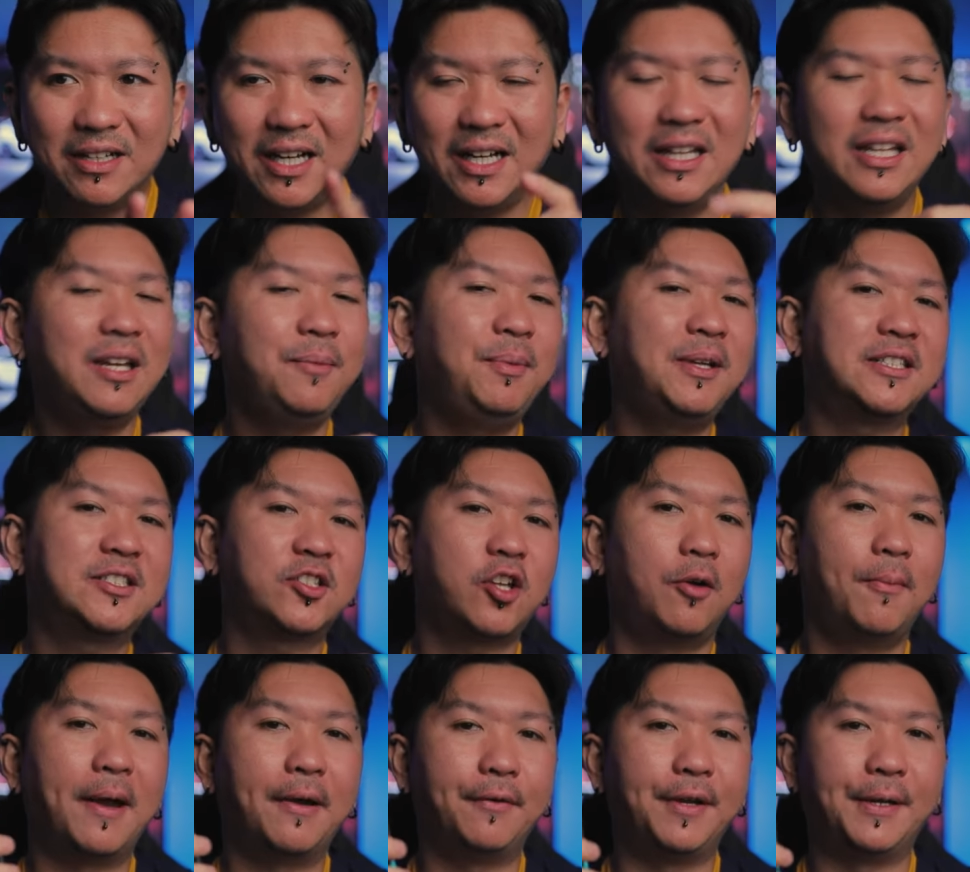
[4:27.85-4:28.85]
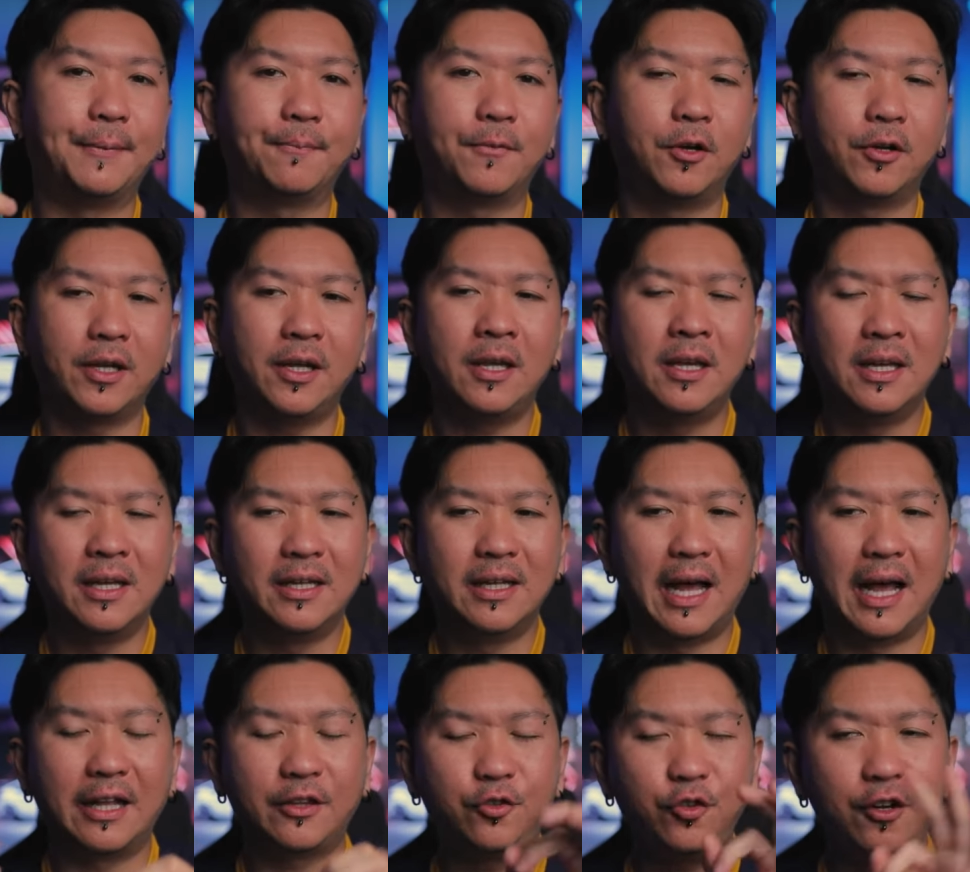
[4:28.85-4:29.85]
a little bit strawberry, okay?
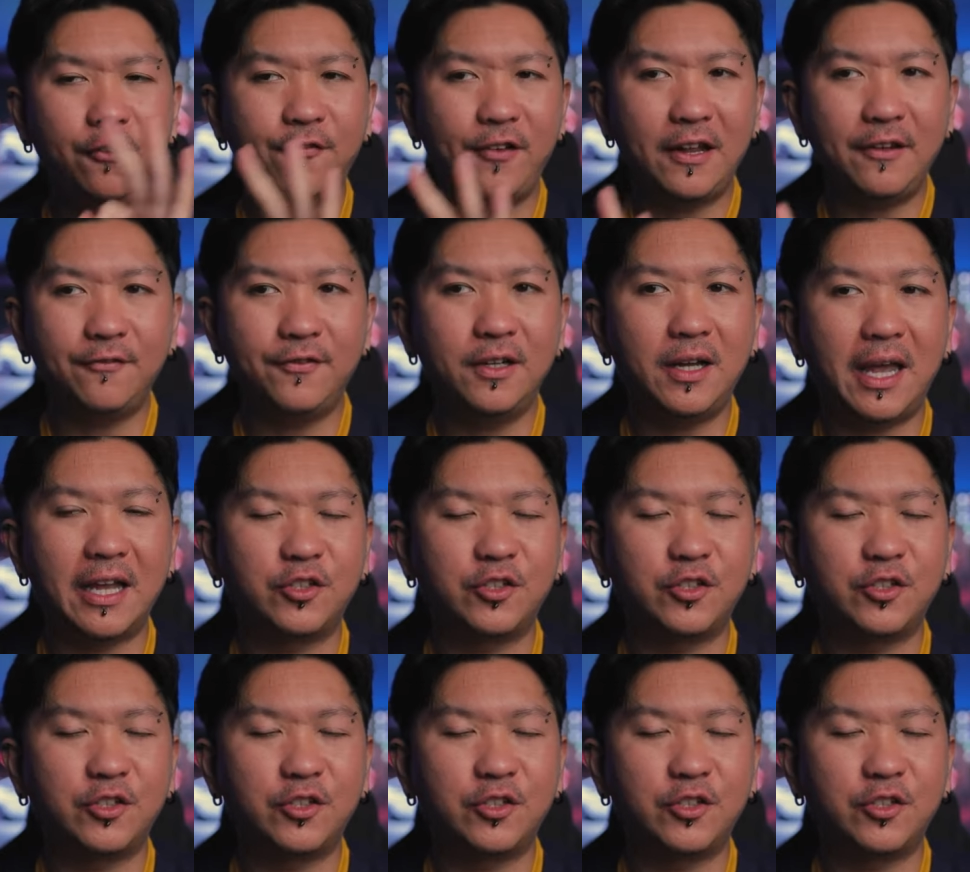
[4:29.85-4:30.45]
Uh, three flavor,